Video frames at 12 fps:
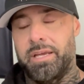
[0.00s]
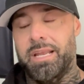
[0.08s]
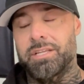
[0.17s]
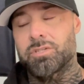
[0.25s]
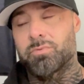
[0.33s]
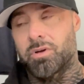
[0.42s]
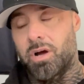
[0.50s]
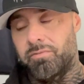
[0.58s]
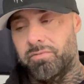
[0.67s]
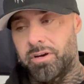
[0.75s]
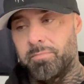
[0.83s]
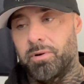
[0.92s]
not just
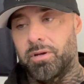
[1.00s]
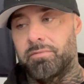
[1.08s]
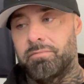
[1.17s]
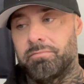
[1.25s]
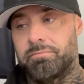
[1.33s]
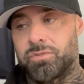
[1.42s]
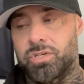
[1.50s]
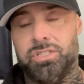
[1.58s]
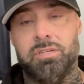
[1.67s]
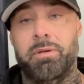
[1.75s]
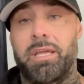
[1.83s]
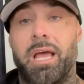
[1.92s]
recovery, but just
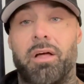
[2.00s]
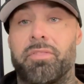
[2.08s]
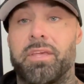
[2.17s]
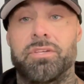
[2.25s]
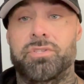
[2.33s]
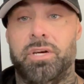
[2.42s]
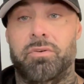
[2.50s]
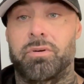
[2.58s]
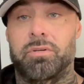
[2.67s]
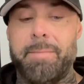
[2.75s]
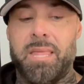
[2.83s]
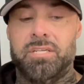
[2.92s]
to be healthy in general.